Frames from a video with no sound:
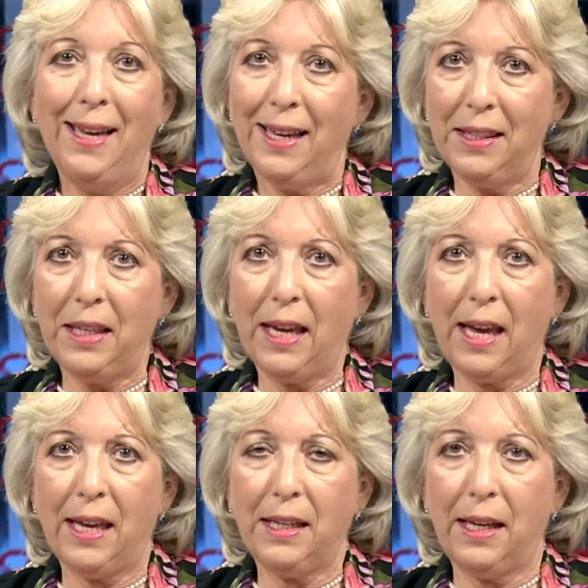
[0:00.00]
In the
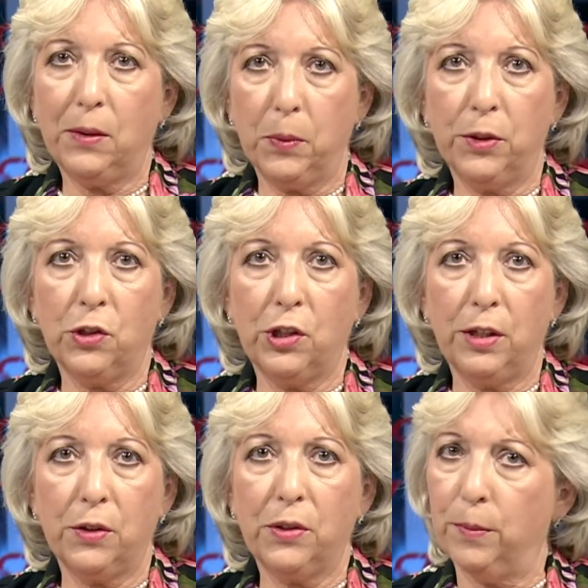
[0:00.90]
ad, Edwards
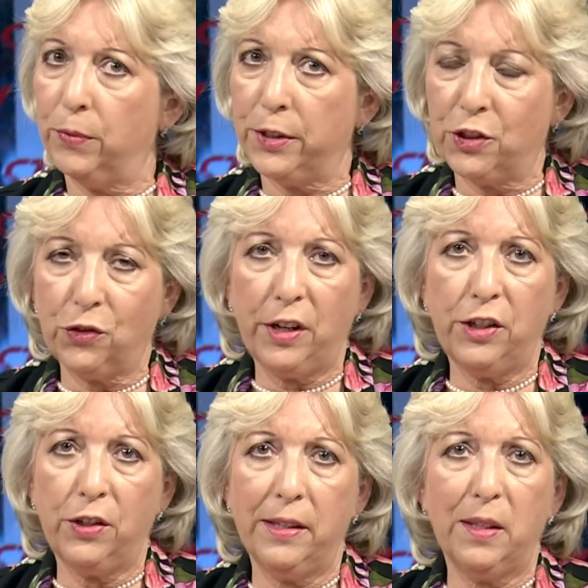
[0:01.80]
shares some
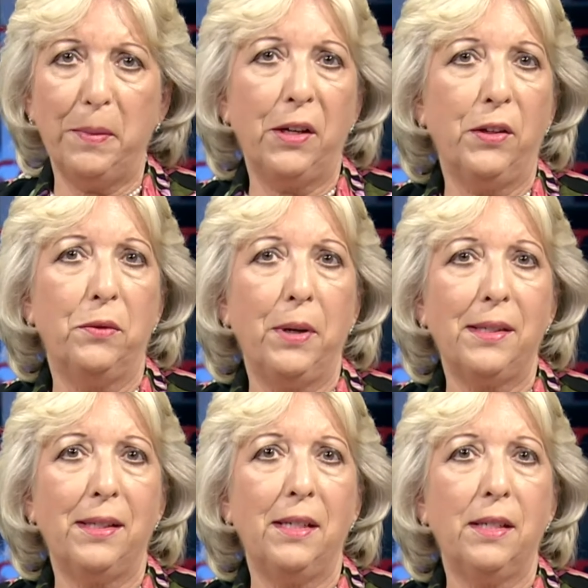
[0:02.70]
frustrations Maryland
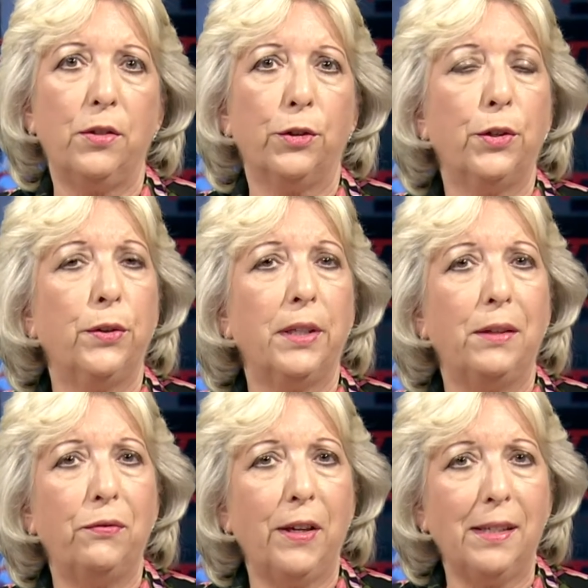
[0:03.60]
residents are currently
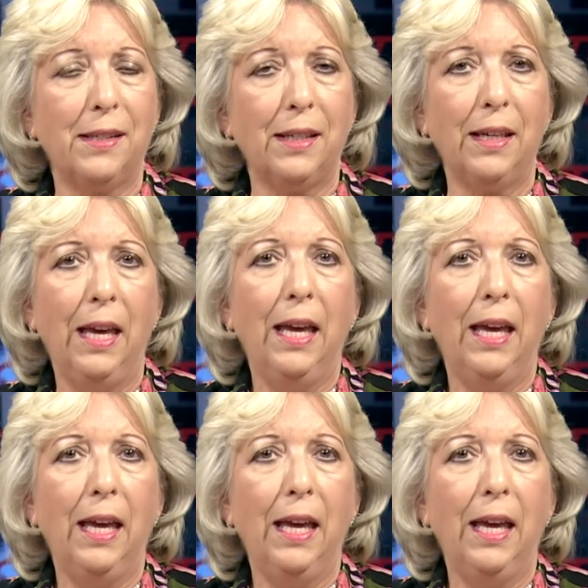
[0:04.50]
facing,